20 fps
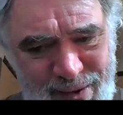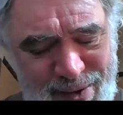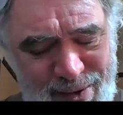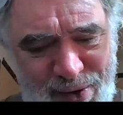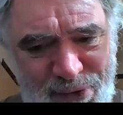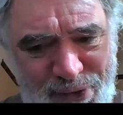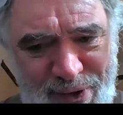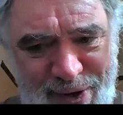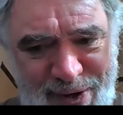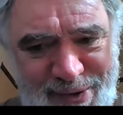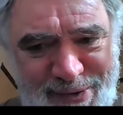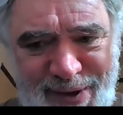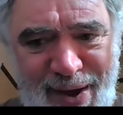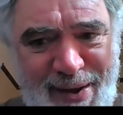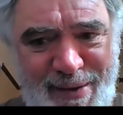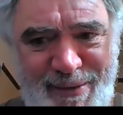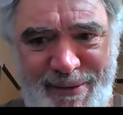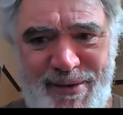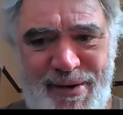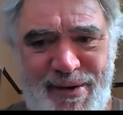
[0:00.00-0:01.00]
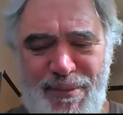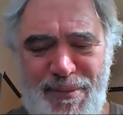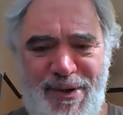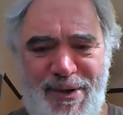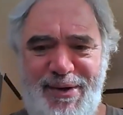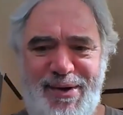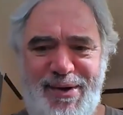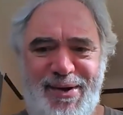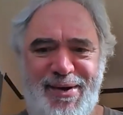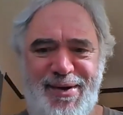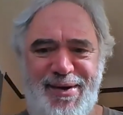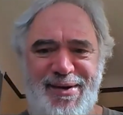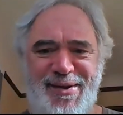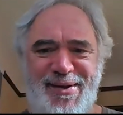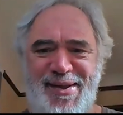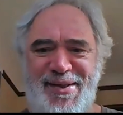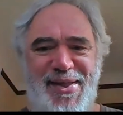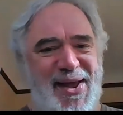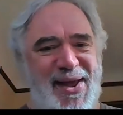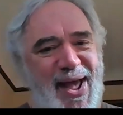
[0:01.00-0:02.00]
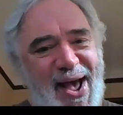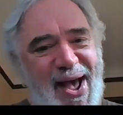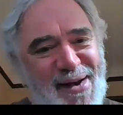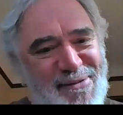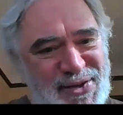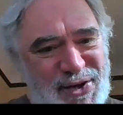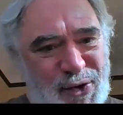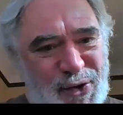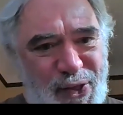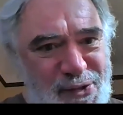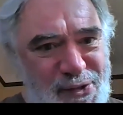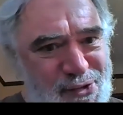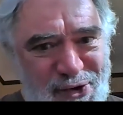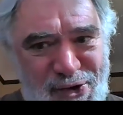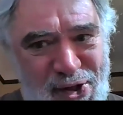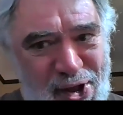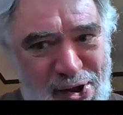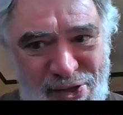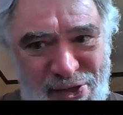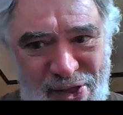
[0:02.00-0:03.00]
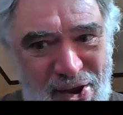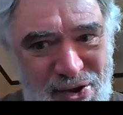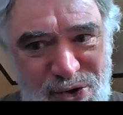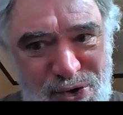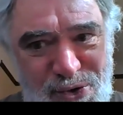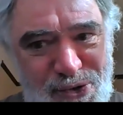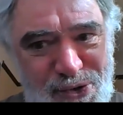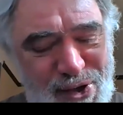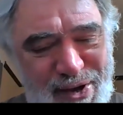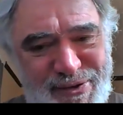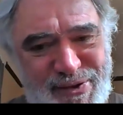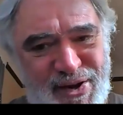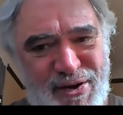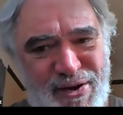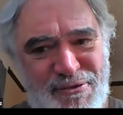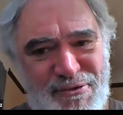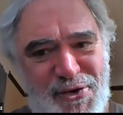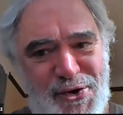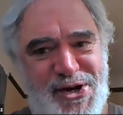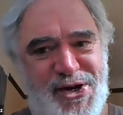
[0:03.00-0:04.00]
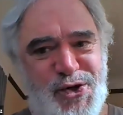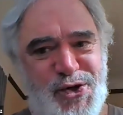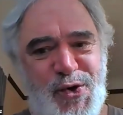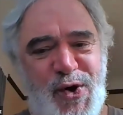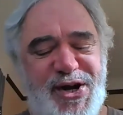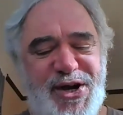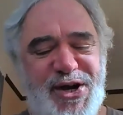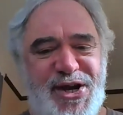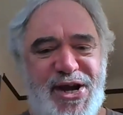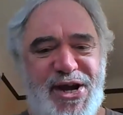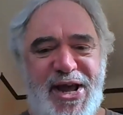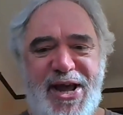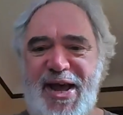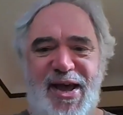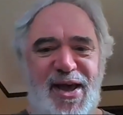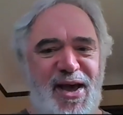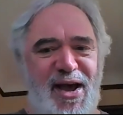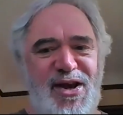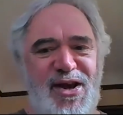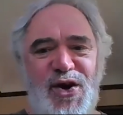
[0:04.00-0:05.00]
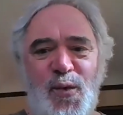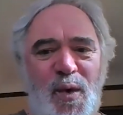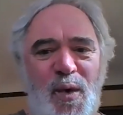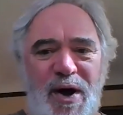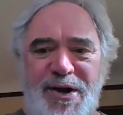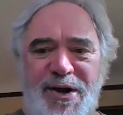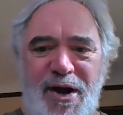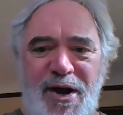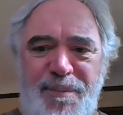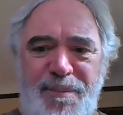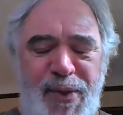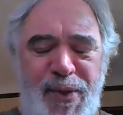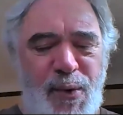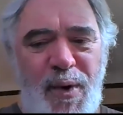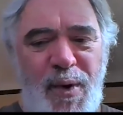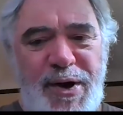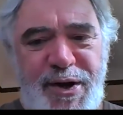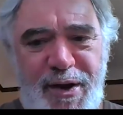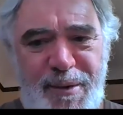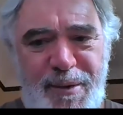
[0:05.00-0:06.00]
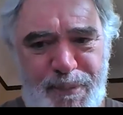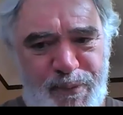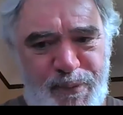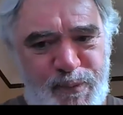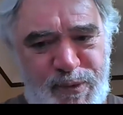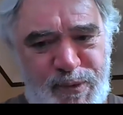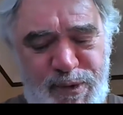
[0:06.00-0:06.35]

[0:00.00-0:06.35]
you know, the intent. And they have, you know, they they they do things that are very tricky, and you wind up they wind up